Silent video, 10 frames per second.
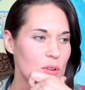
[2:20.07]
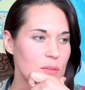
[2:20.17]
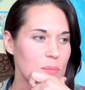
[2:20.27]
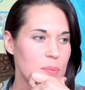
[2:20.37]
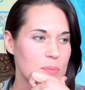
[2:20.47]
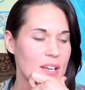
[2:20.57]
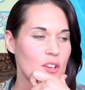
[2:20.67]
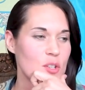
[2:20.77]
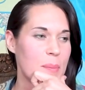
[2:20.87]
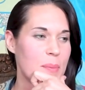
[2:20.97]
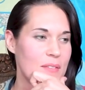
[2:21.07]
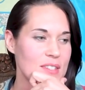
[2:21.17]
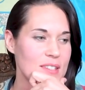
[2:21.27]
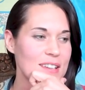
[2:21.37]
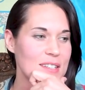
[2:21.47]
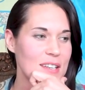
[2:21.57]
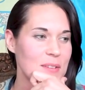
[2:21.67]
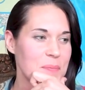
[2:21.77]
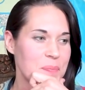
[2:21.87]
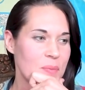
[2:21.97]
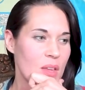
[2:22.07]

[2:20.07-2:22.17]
we, salespeople have this tendency